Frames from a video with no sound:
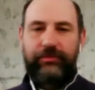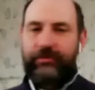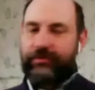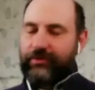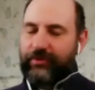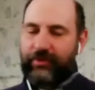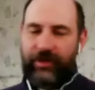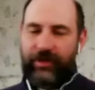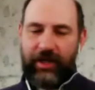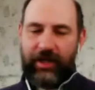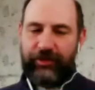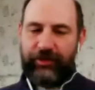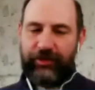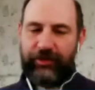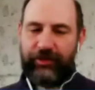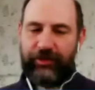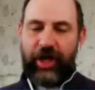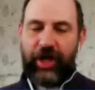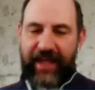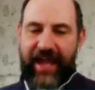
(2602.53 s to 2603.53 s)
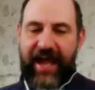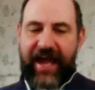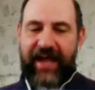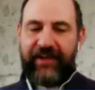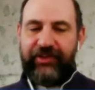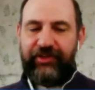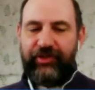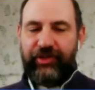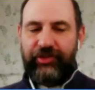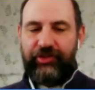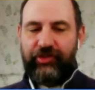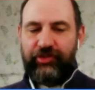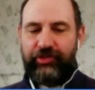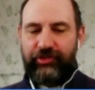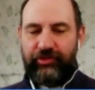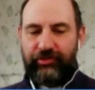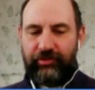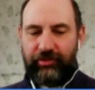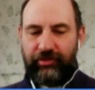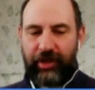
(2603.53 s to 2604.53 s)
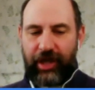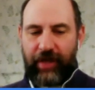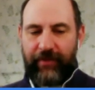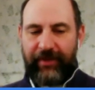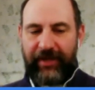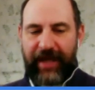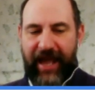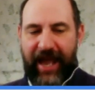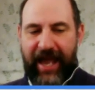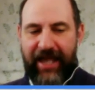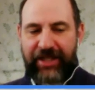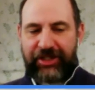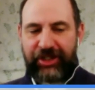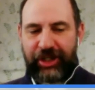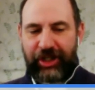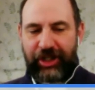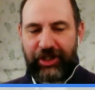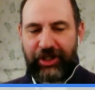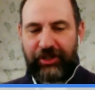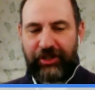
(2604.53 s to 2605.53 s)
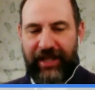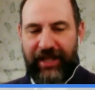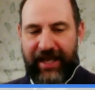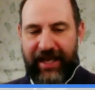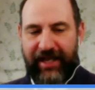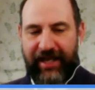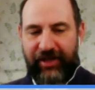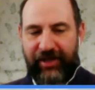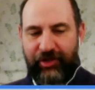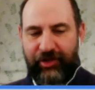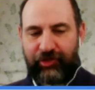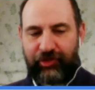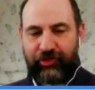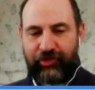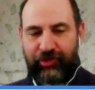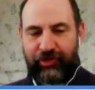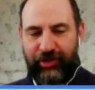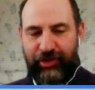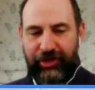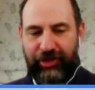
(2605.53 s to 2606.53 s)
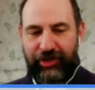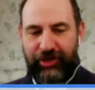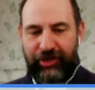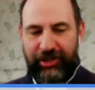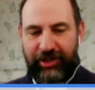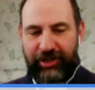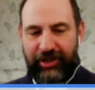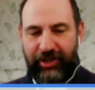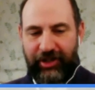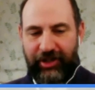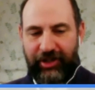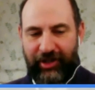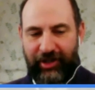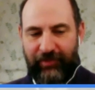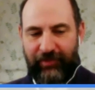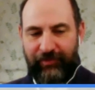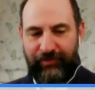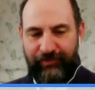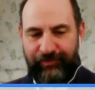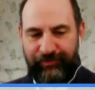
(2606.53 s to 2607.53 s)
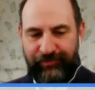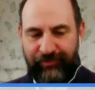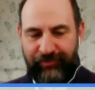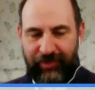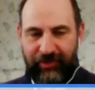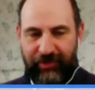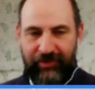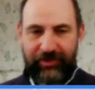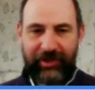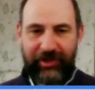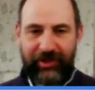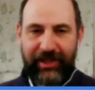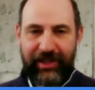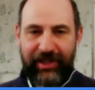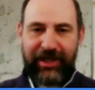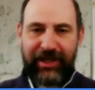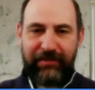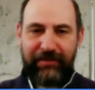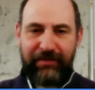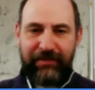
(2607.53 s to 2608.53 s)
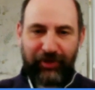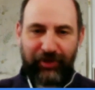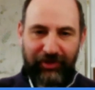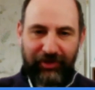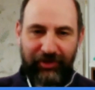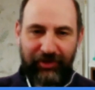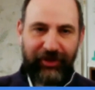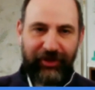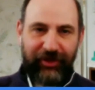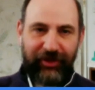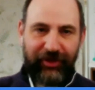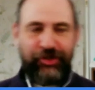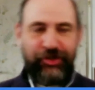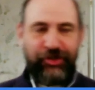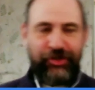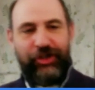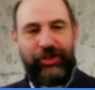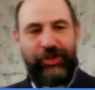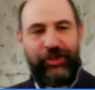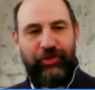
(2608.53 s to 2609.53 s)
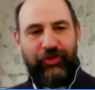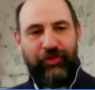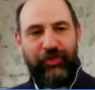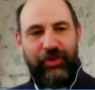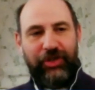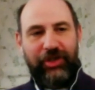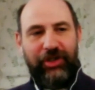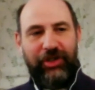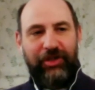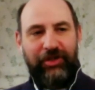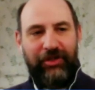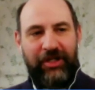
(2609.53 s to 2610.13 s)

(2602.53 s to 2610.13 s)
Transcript: No, it's not that. I mean, Agile has the label victory, as it were.